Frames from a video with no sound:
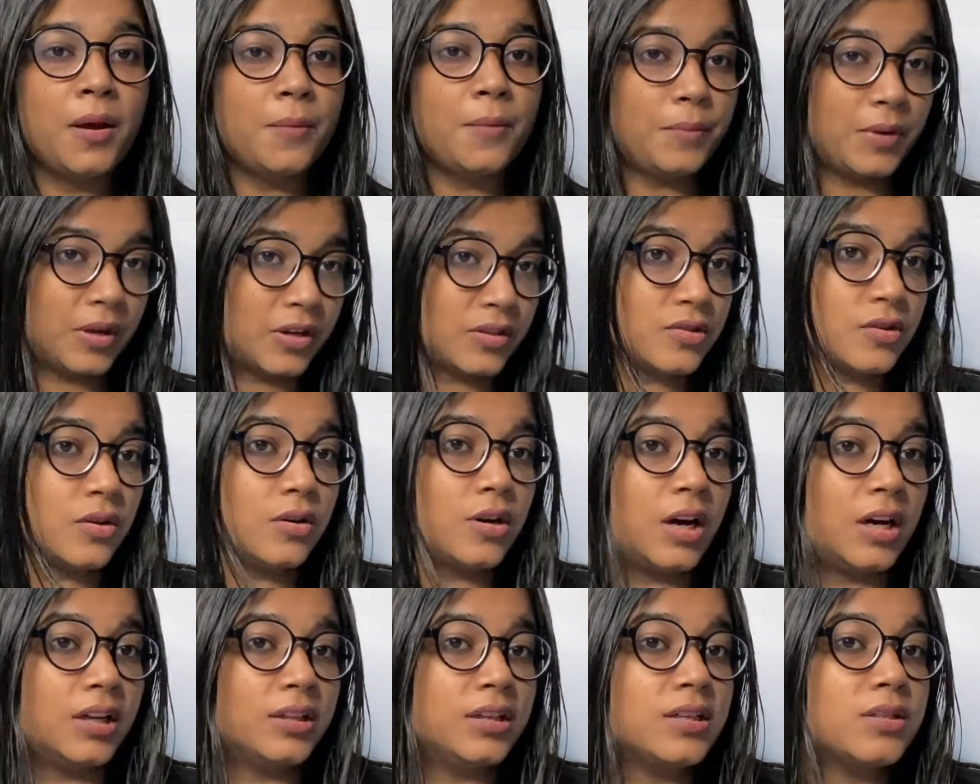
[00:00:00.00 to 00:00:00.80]
Because on
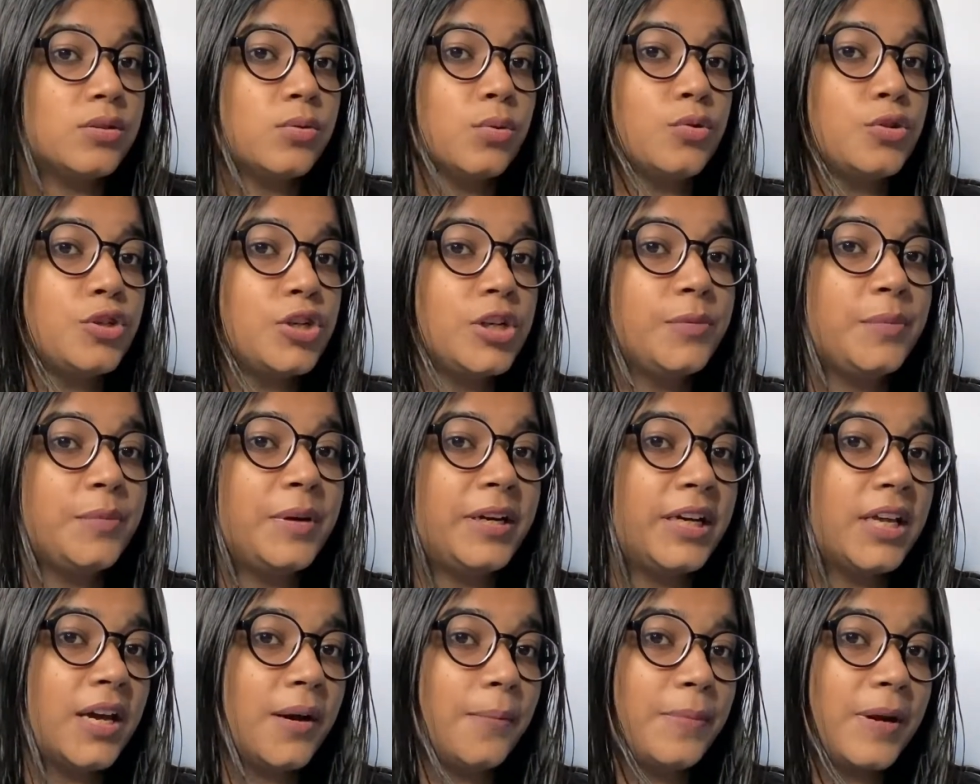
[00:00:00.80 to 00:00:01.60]
other social
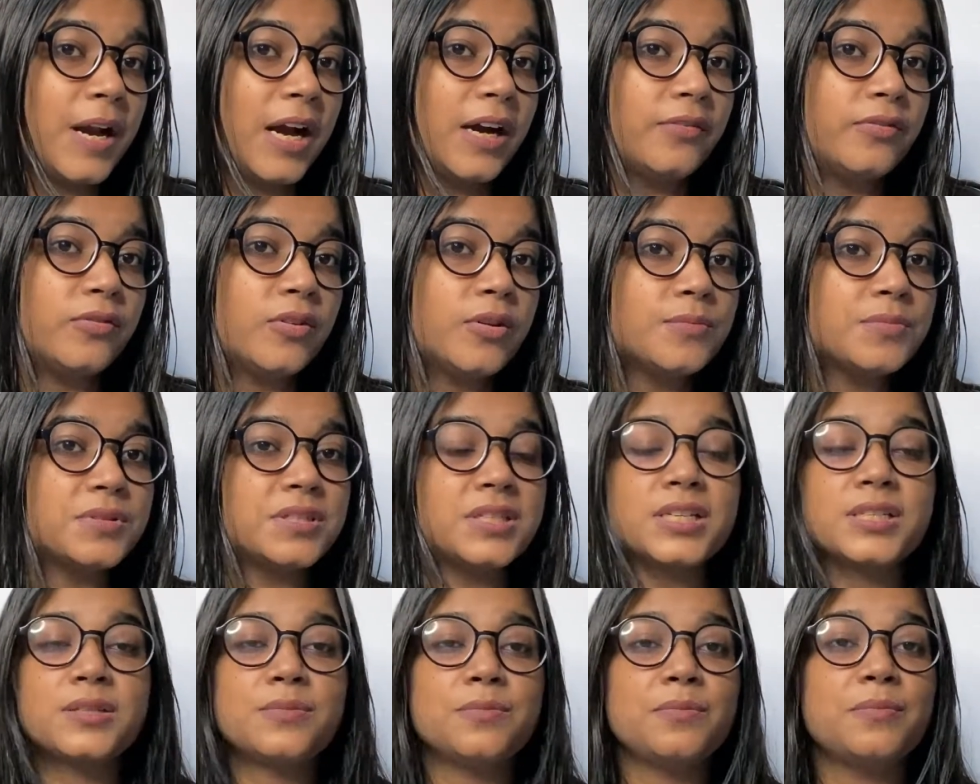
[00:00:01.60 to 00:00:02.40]
media platforms,
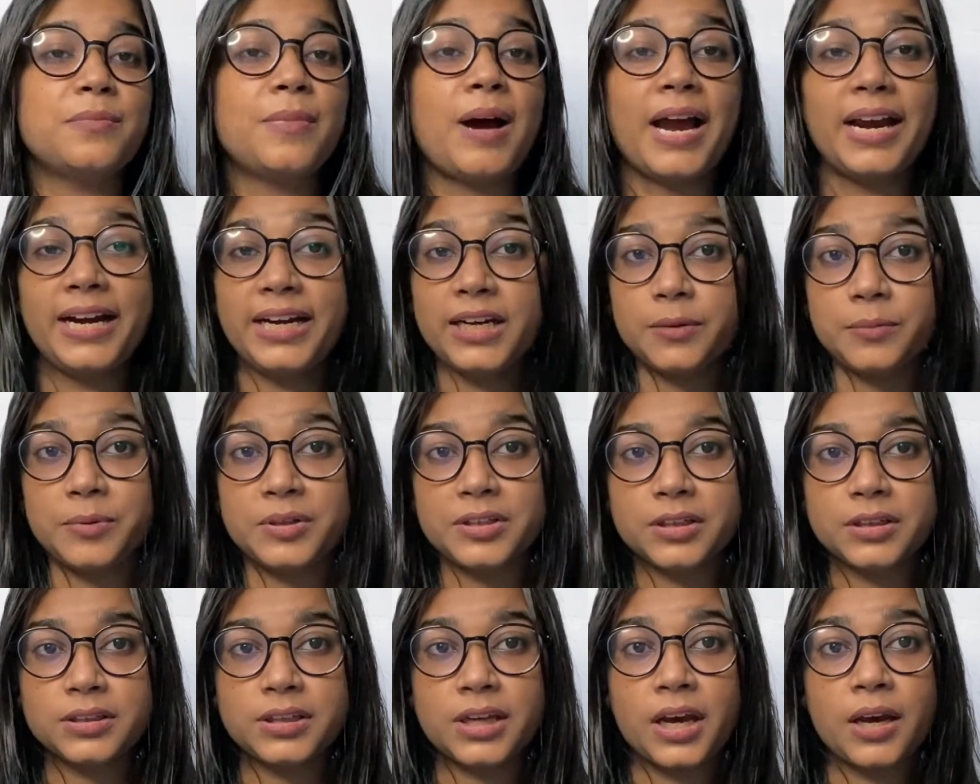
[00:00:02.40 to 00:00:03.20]
this might be
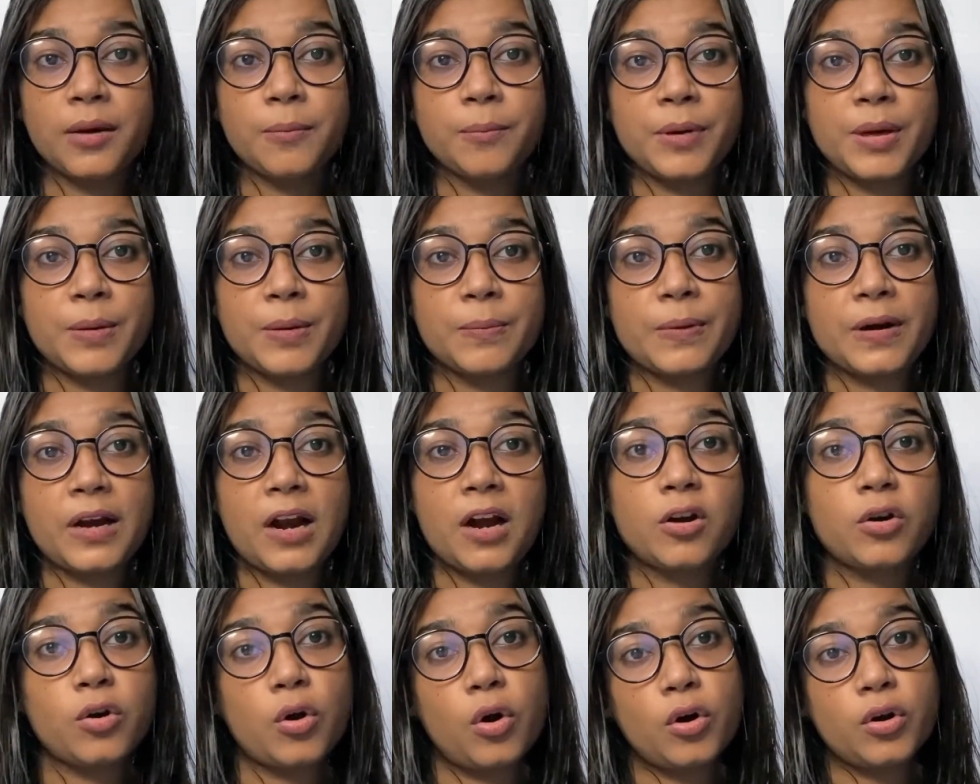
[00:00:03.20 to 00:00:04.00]
the thing. People
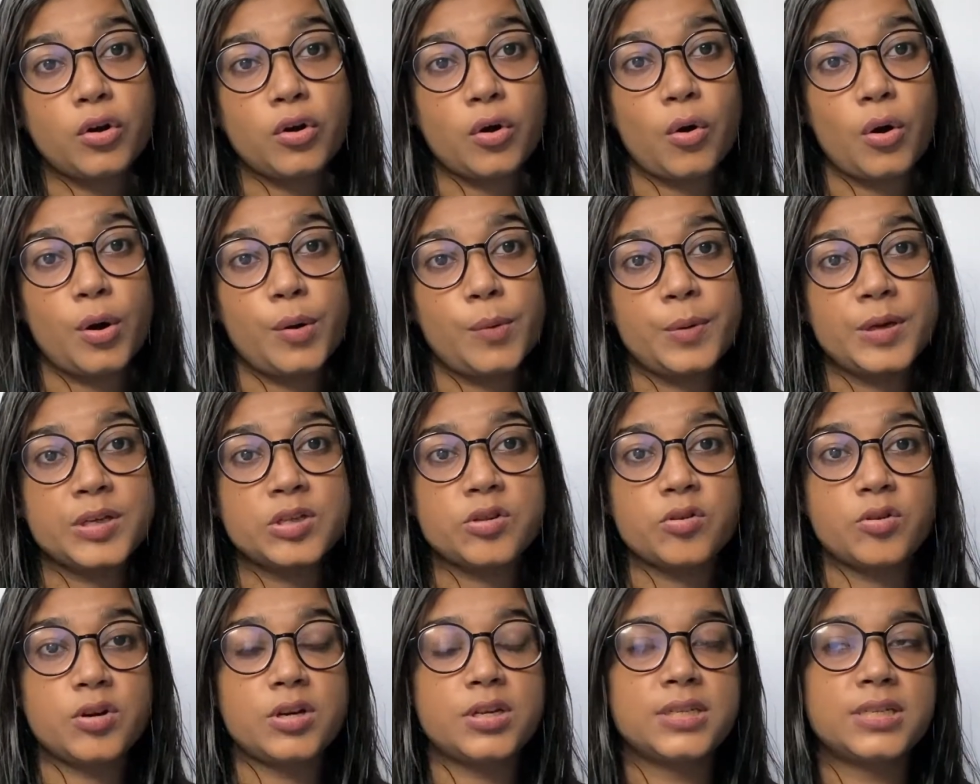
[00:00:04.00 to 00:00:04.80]
are not always
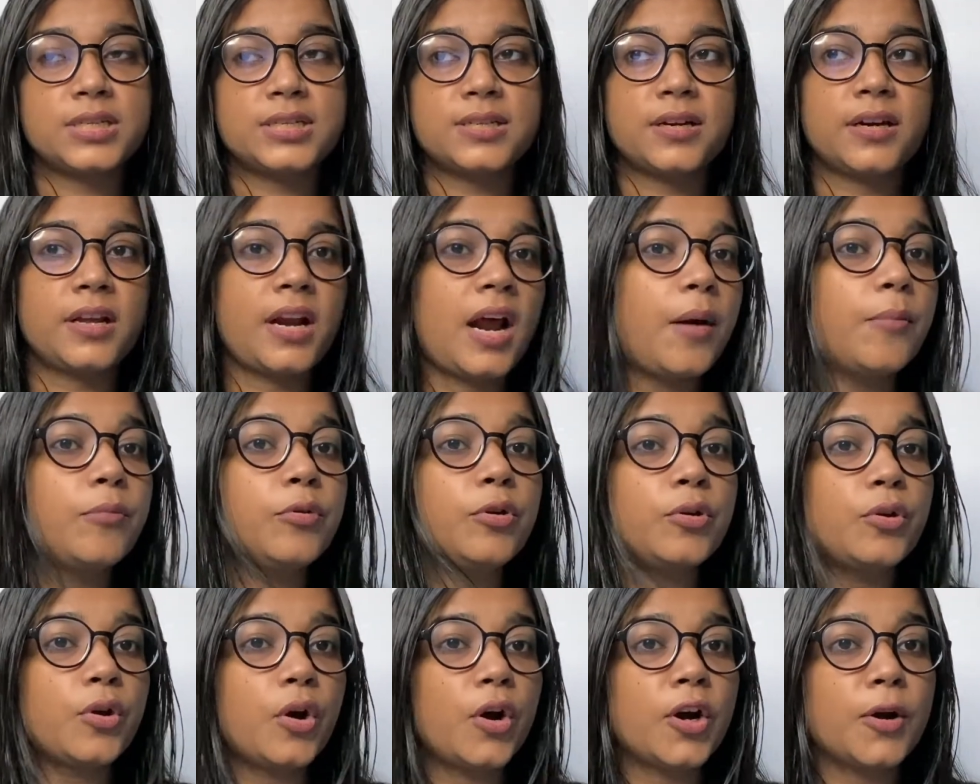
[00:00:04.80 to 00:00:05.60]
on Instagram
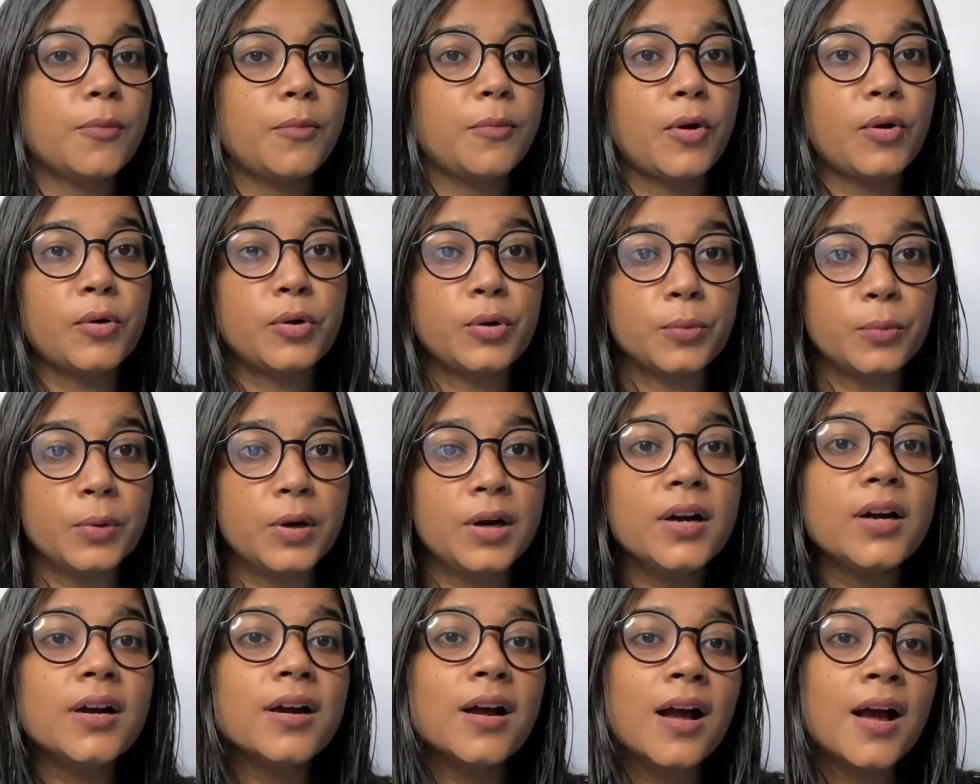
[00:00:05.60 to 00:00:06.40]
to talk about
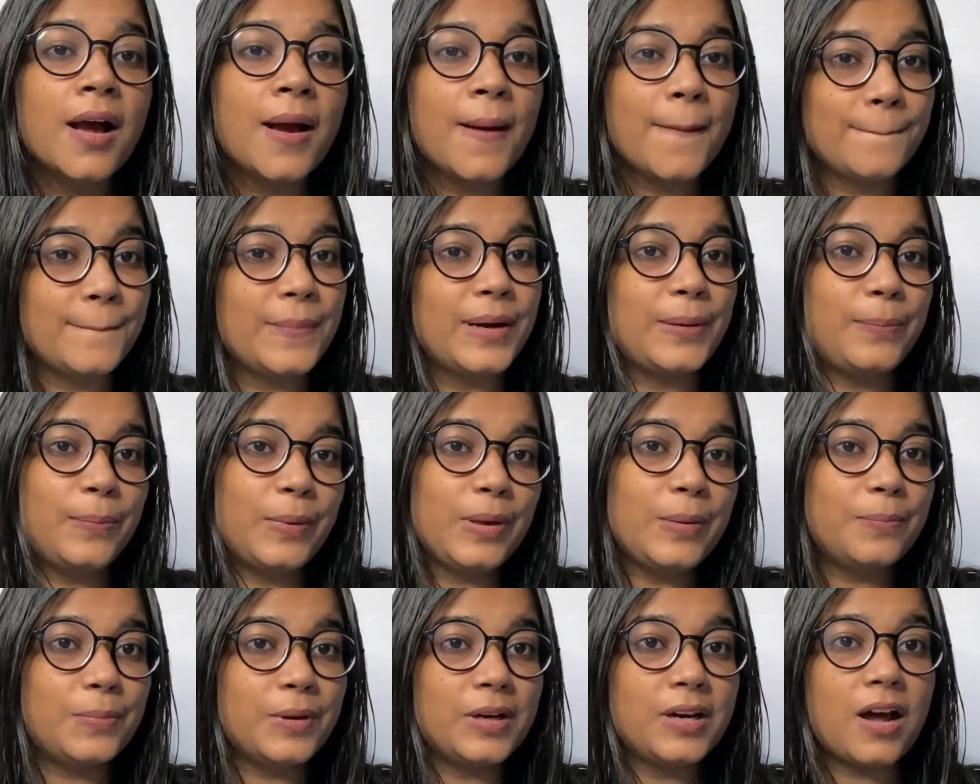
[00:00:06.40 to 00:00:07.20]
work, but
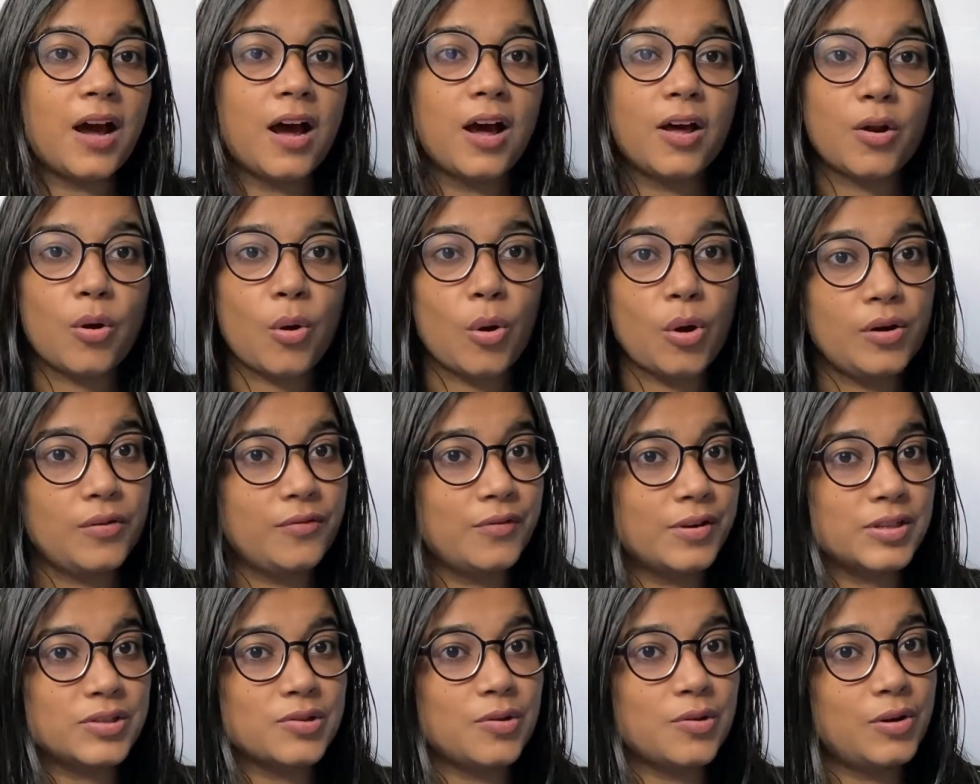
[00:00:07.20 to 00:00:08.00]
people are
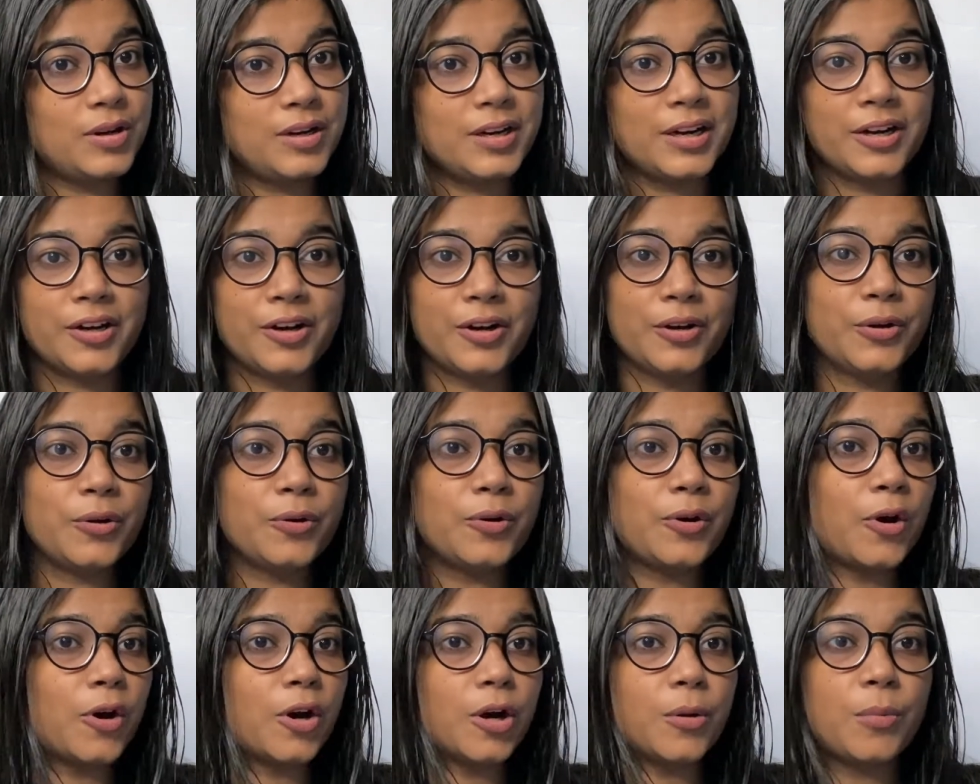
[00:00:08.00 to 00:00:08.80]
always on LinkedIn to
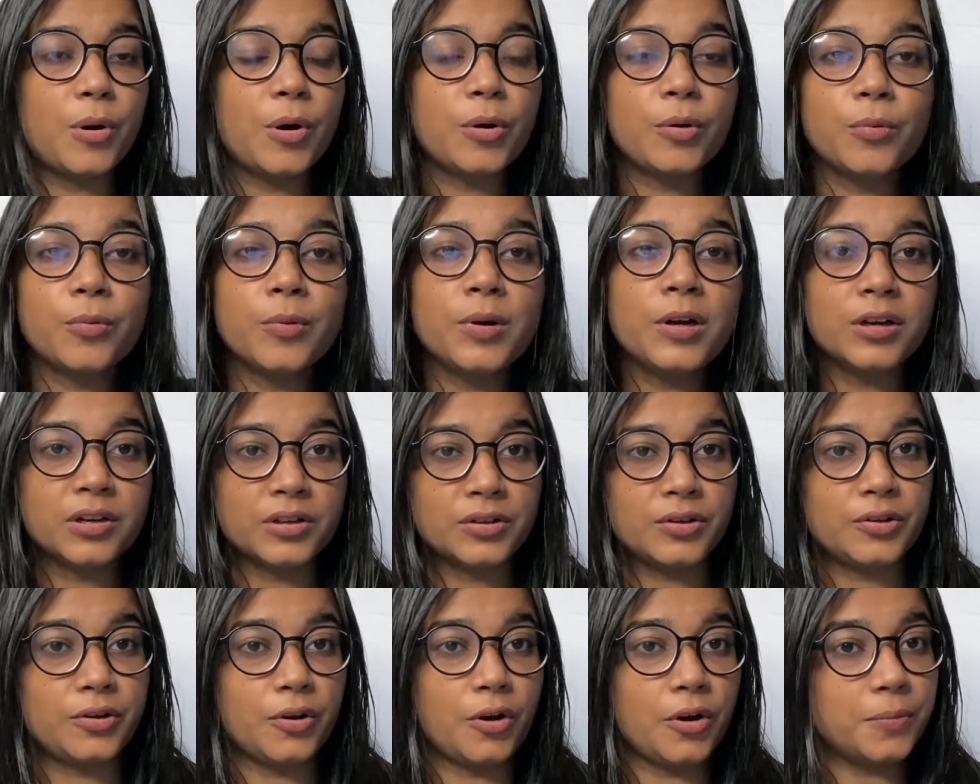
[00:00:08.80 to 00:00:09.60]
talk about work,
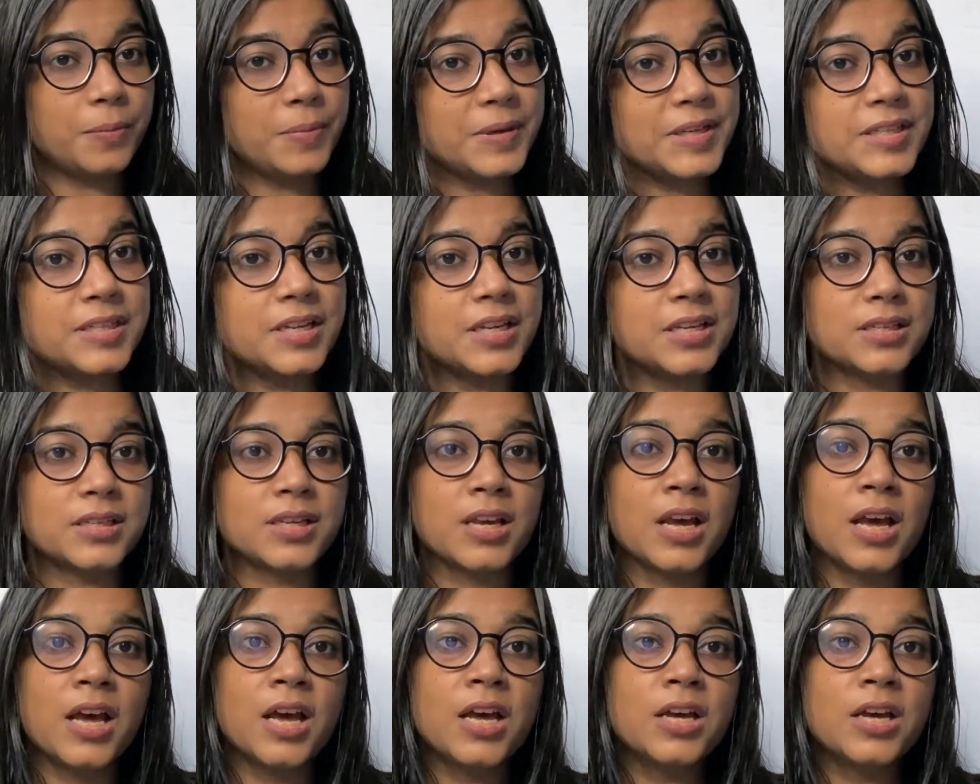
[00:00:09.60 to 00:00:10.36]
to talk business.